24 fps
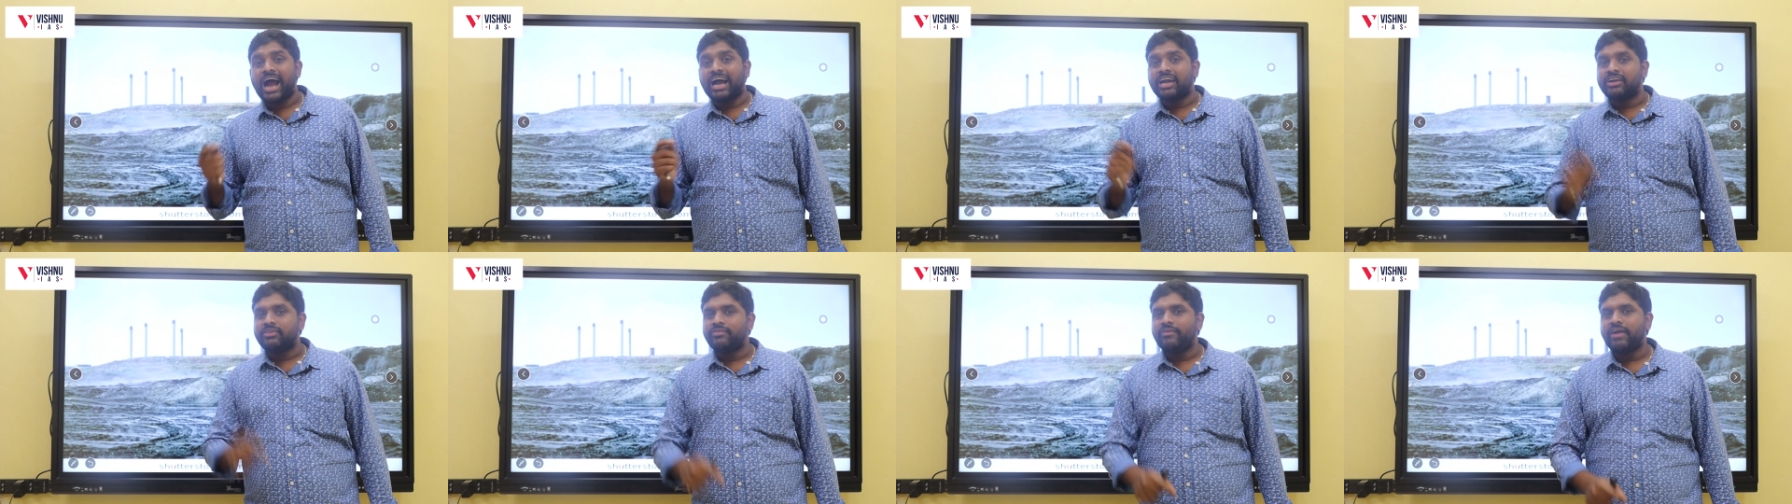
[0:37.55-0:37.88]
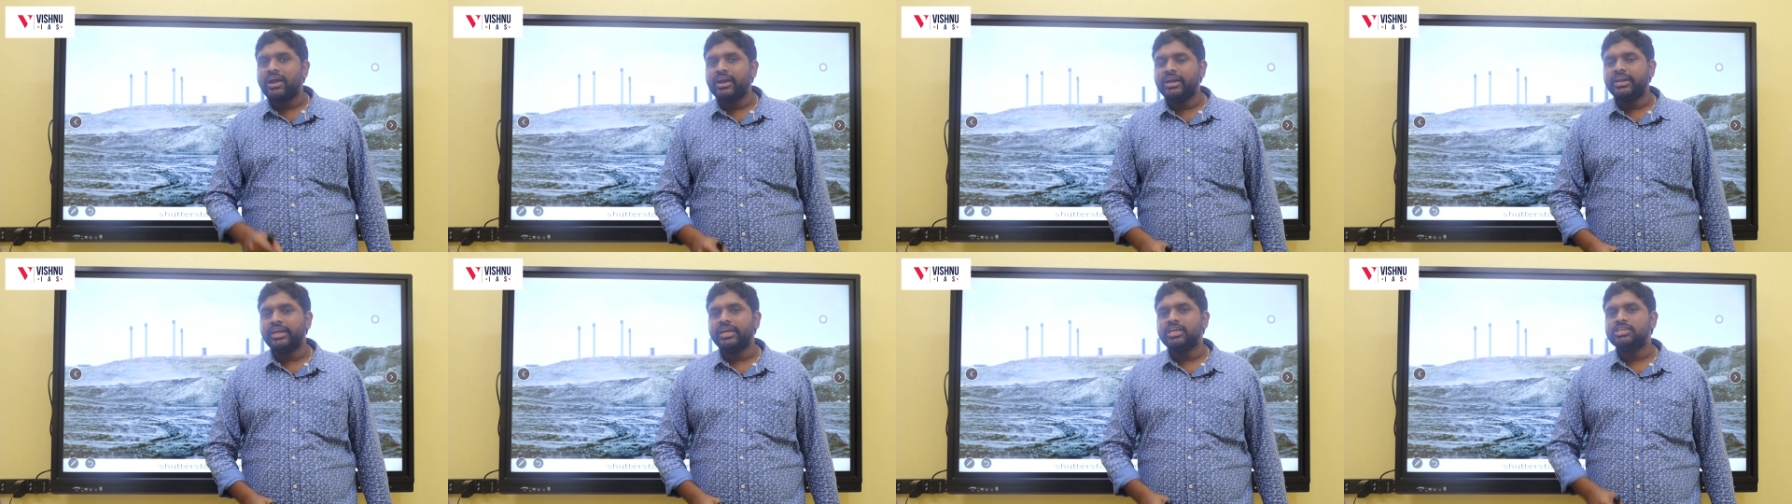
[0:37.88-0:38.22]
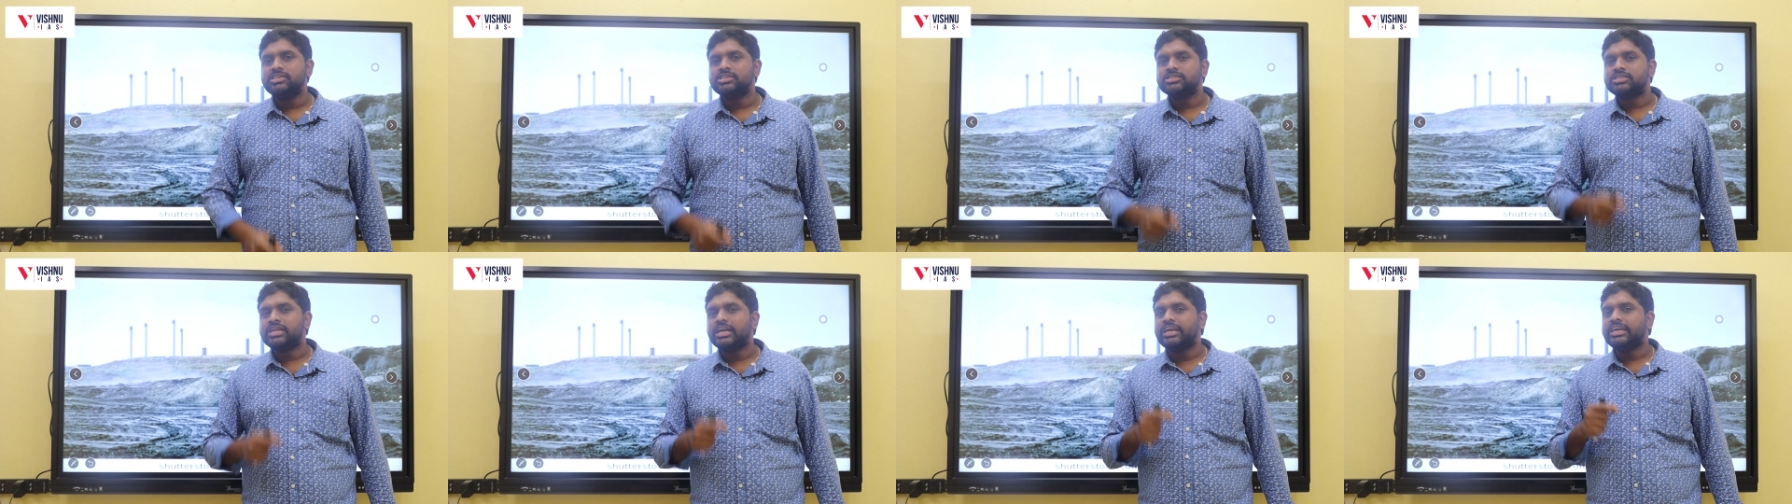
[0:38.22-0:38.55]

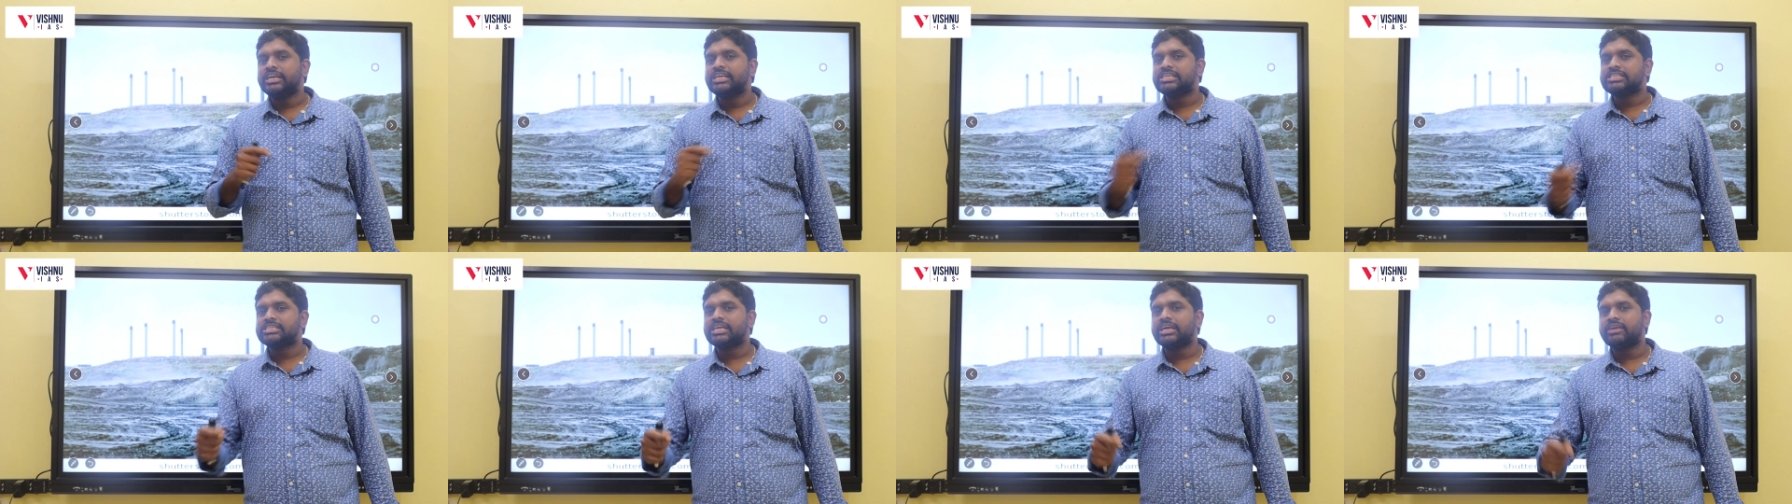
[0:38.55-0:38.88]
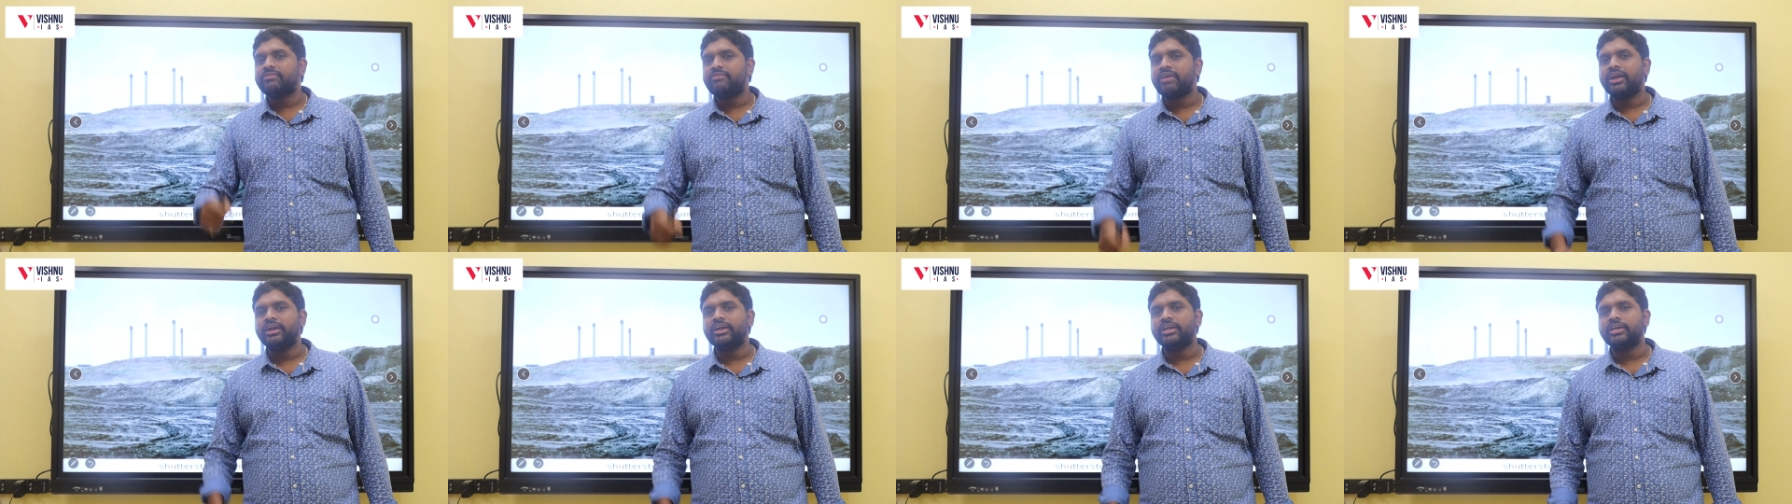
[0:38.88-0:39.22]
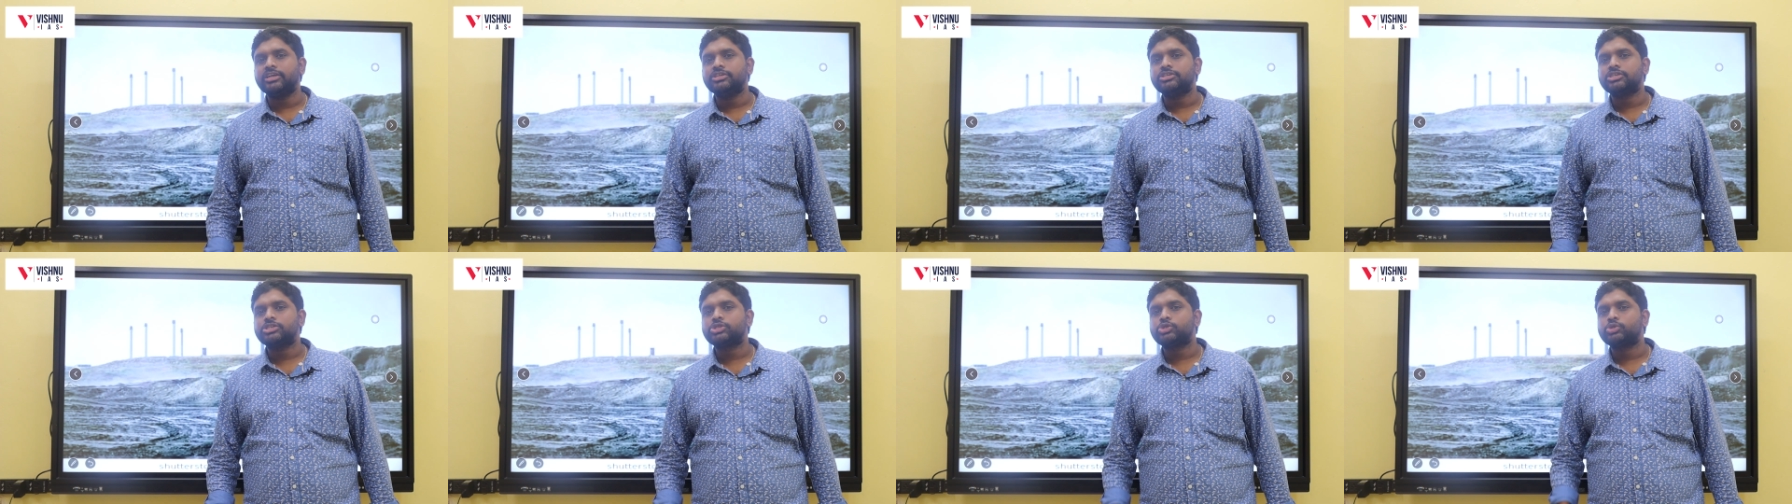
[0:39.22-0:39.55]
advantages and
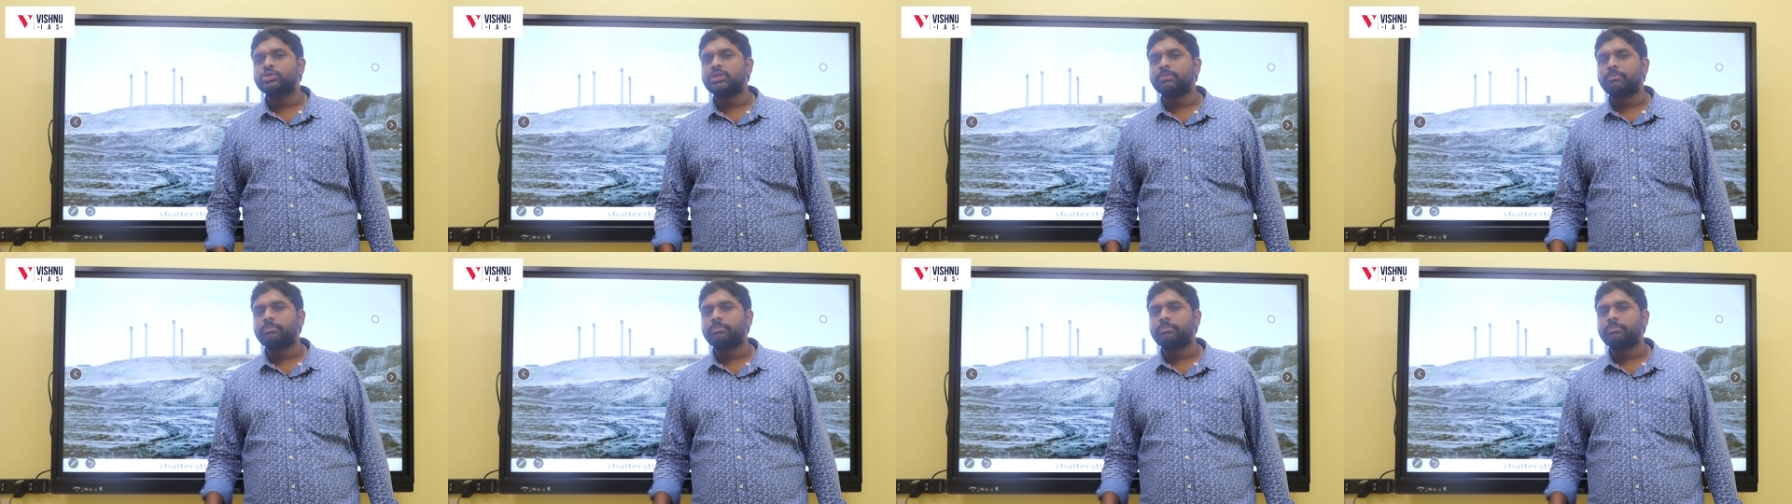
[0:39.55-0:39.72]
disadvantages